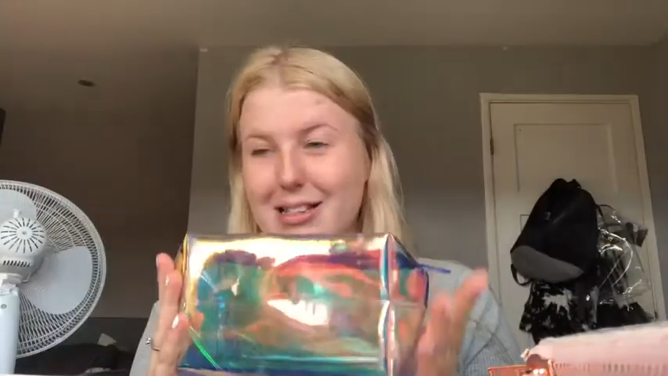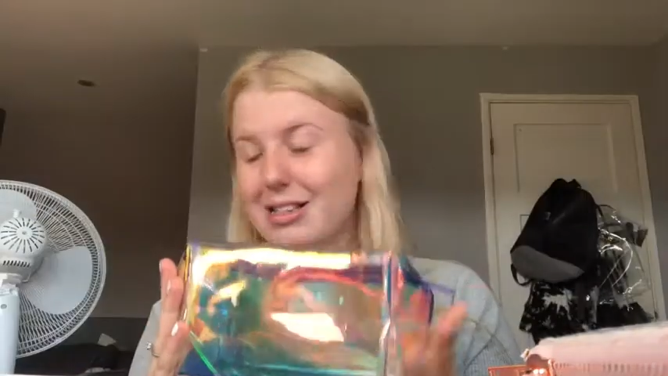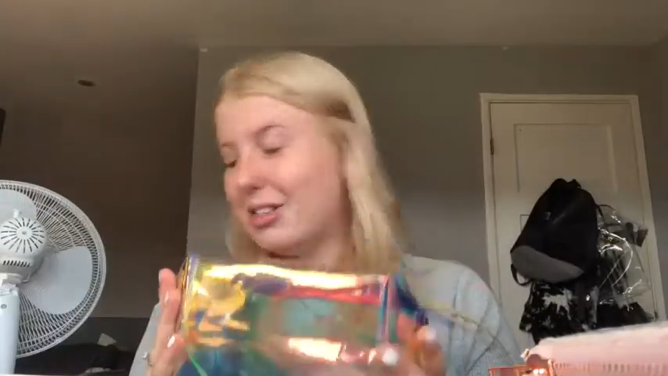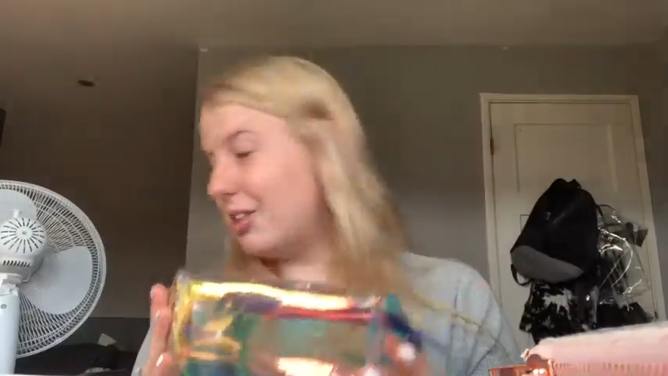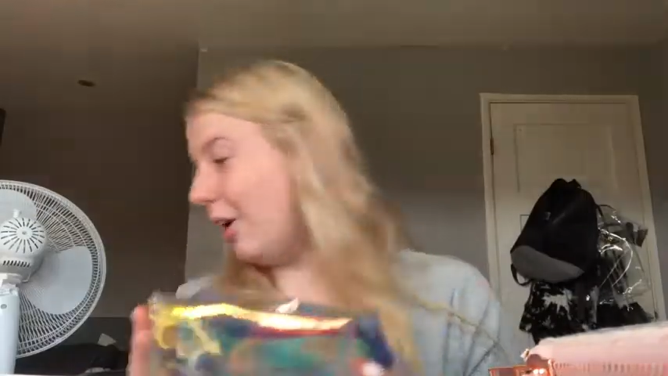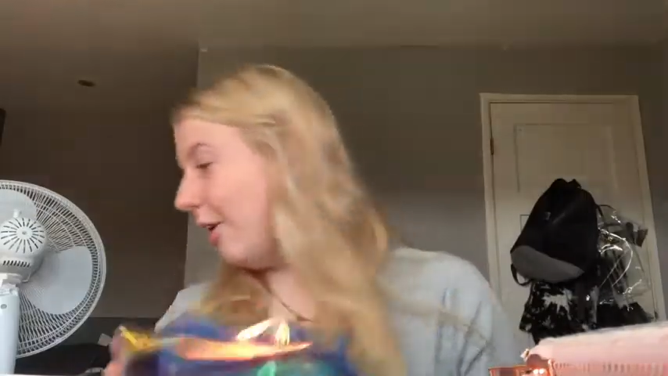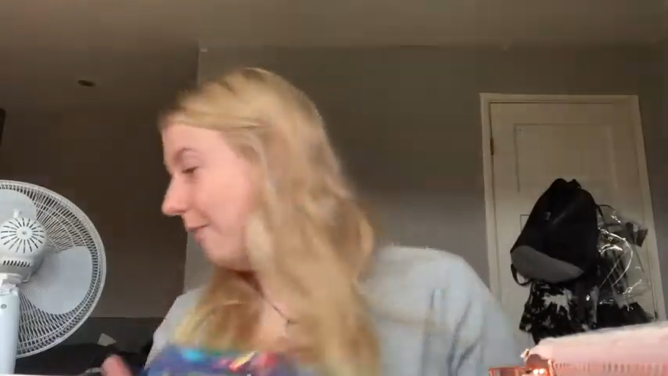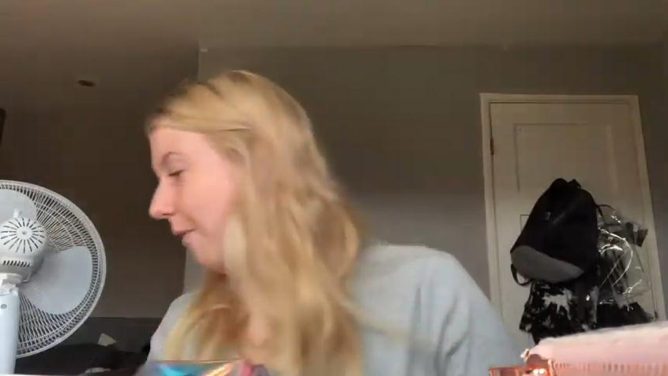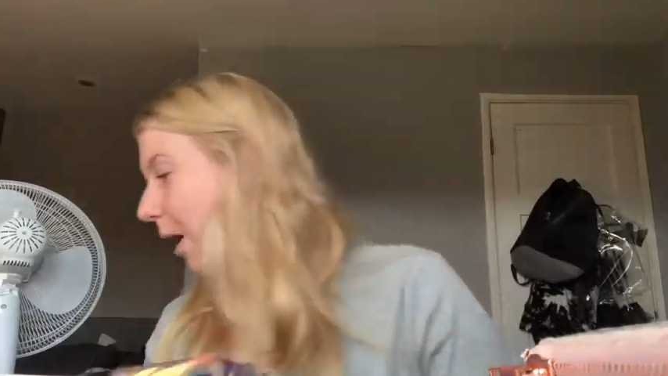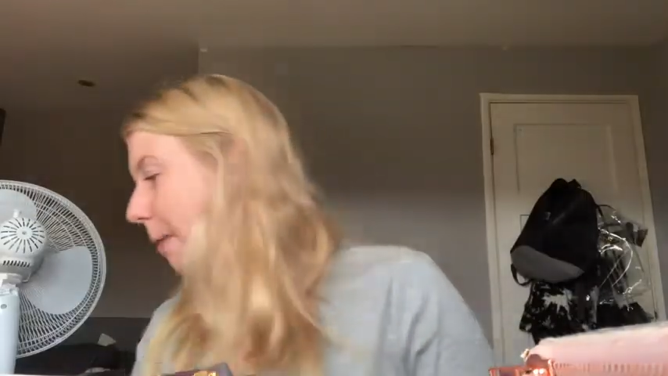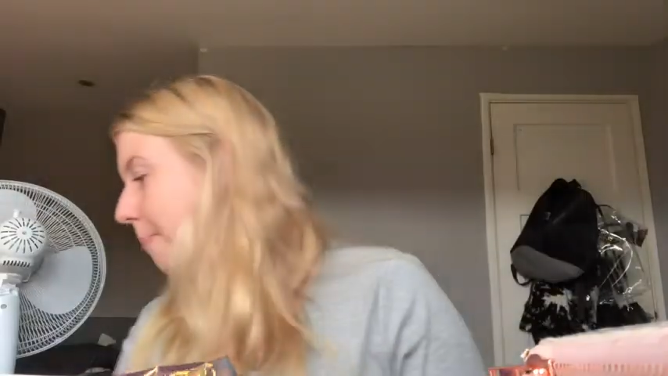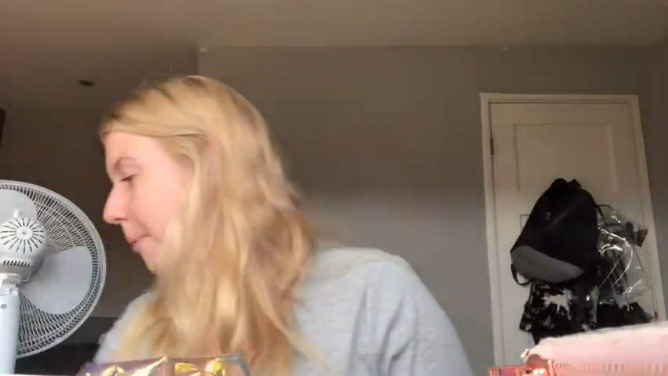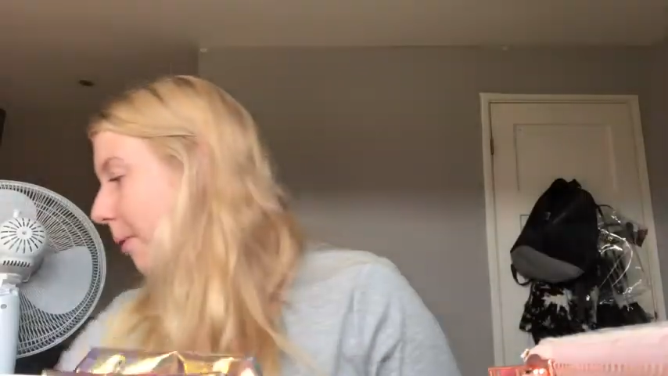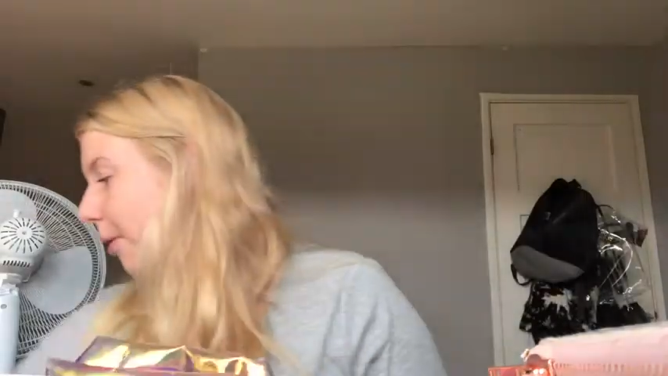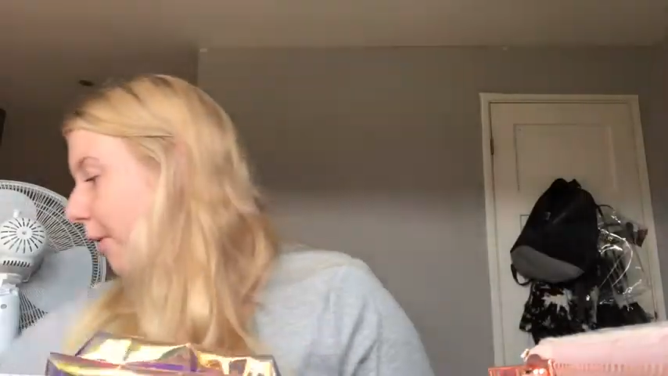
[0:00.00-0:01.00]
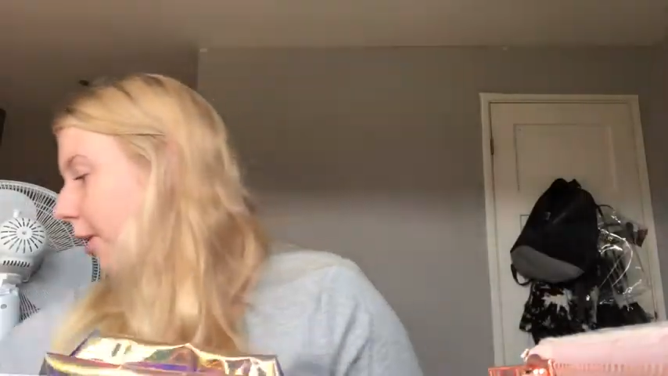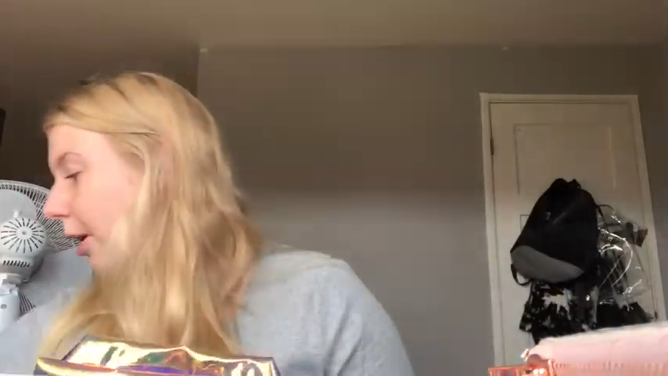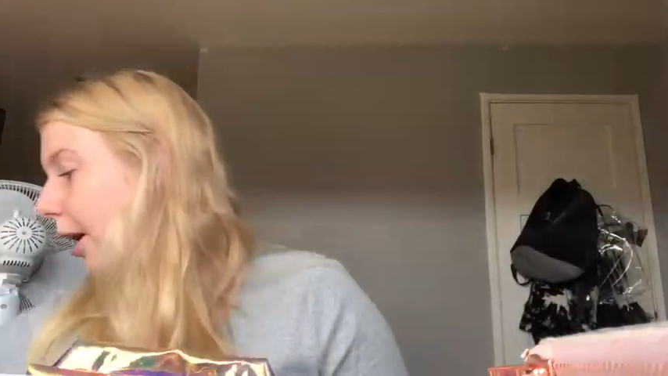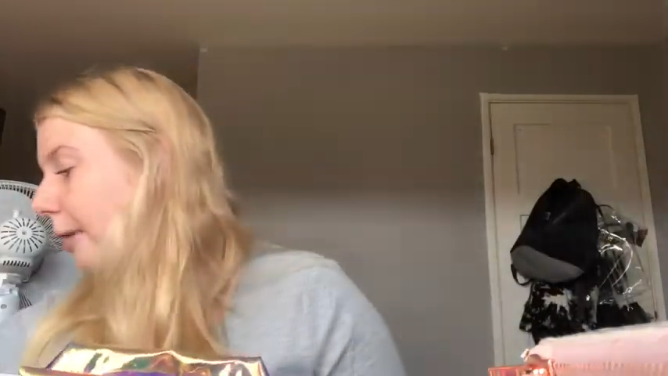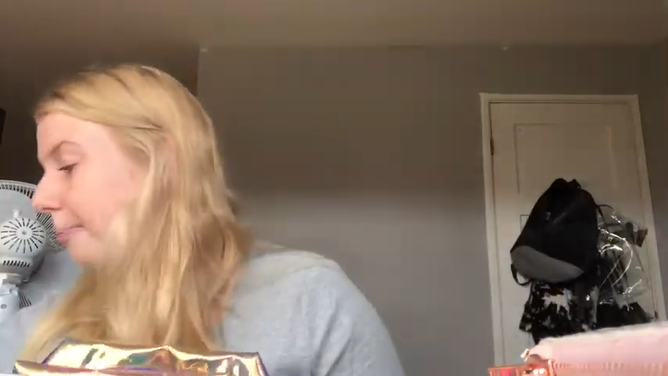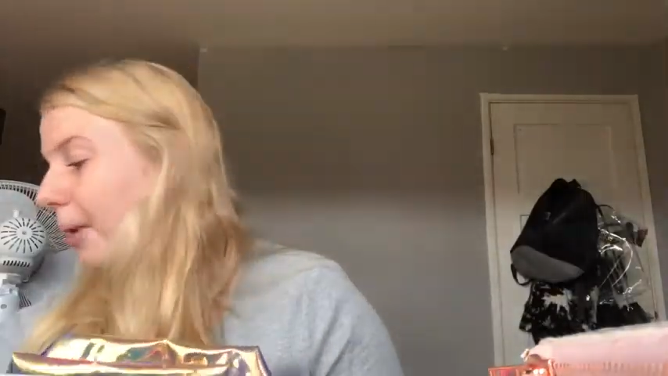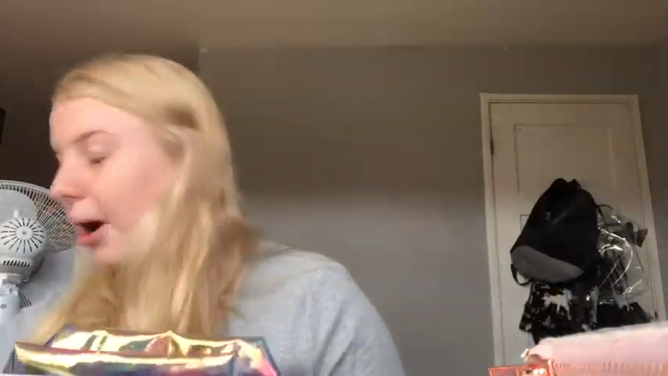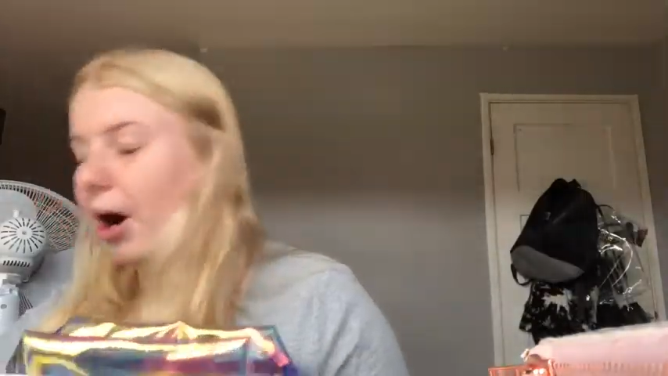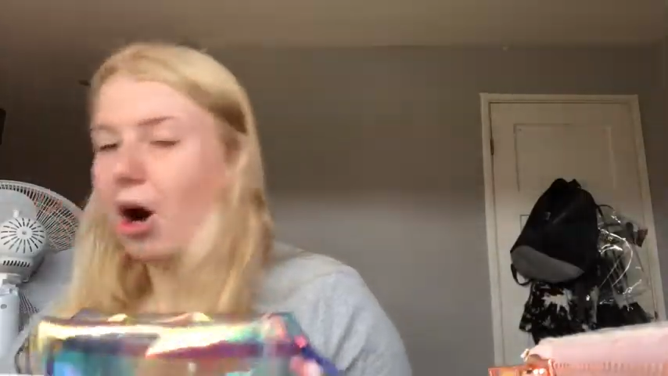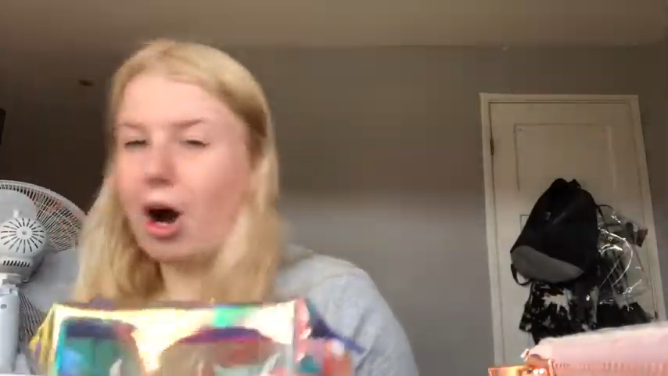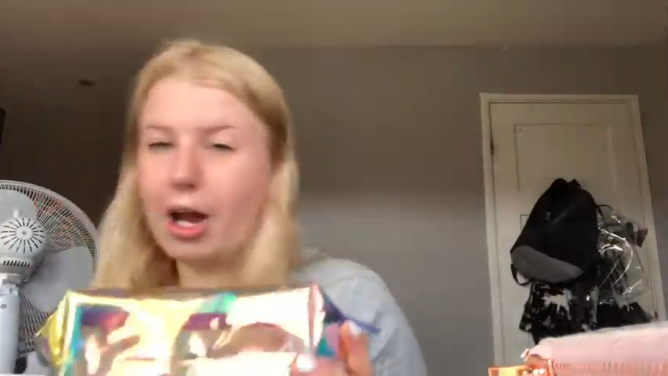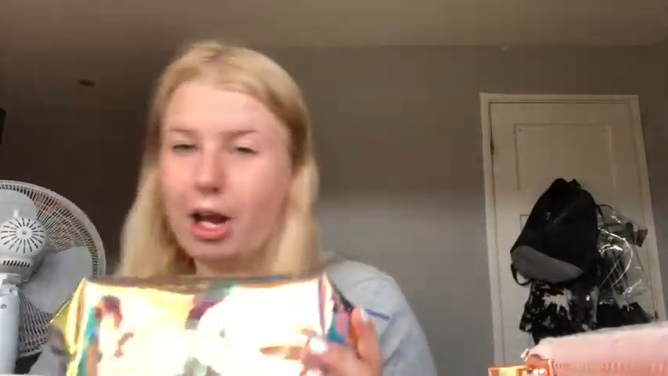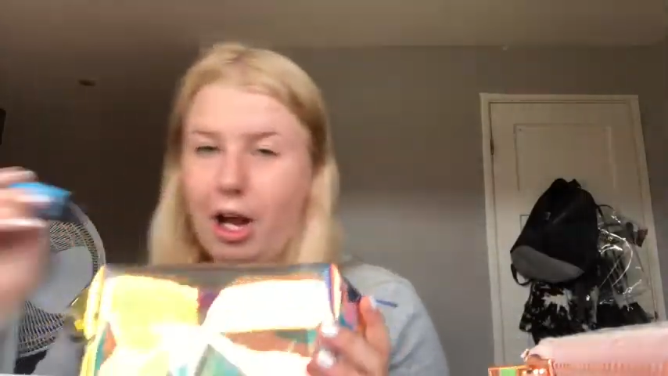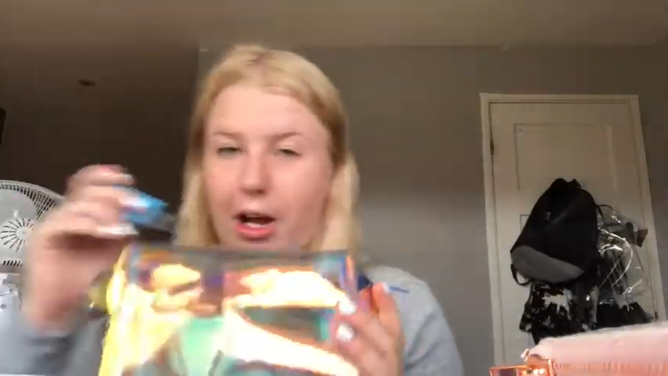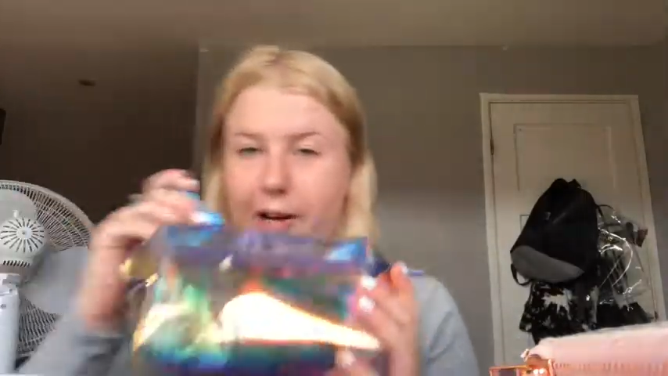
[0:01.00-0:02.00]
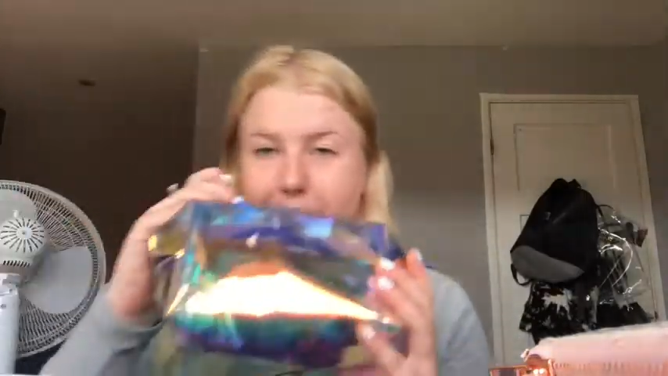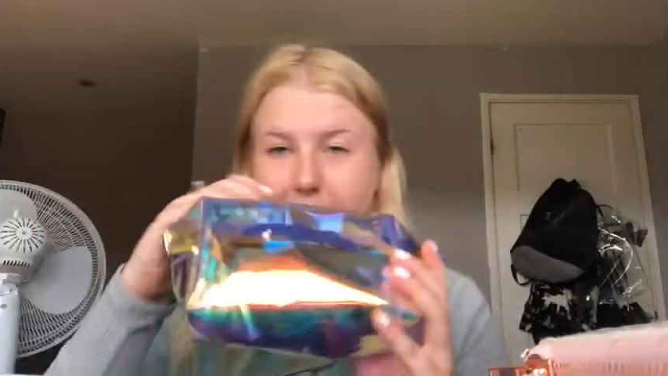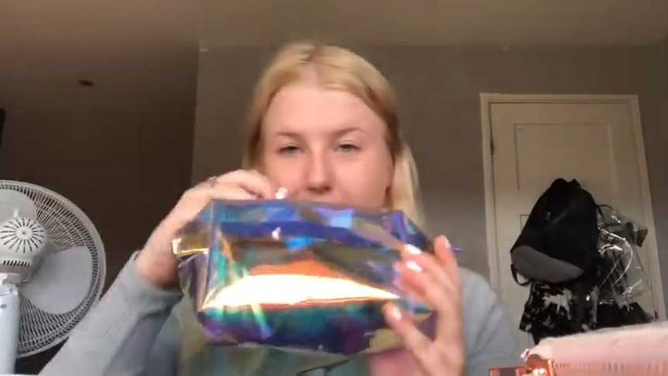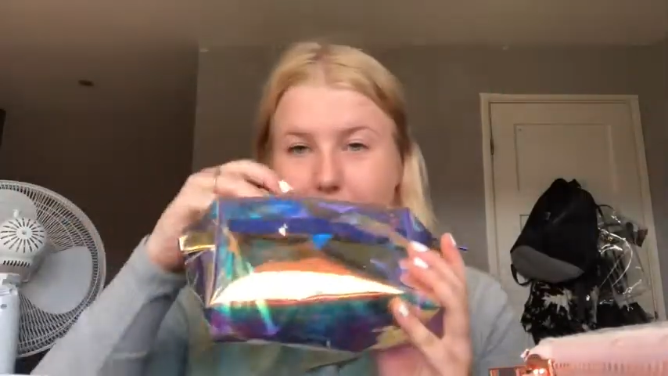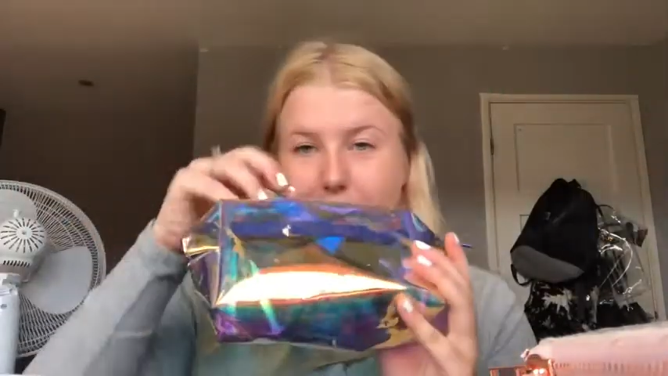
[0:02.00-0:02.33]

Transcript: if I put like my highlighter in,